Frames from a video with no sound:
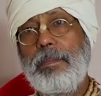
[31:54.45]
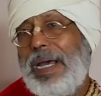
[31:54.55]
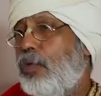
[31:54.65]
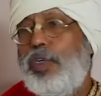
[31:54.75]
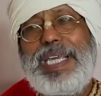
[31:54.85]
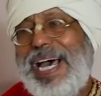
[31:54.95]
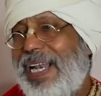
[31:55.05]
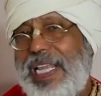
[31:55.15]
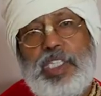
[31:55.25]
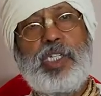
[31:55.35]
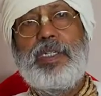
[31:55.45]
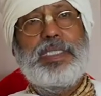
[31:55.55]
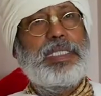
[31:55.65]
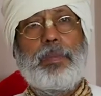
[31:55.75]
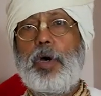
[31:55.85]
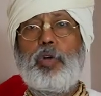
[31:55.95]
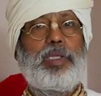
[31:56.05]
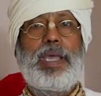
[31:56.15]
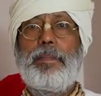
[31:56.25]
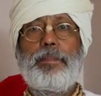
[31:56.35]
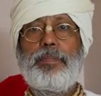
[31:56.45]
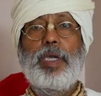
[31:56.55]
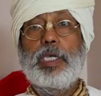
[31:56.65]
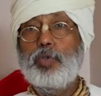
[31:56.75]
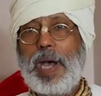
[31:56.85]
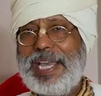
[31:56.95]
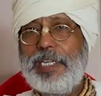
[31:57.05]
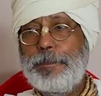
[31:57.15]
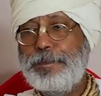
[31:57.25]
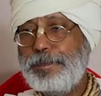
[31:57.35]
But we are less interested about them. Because why?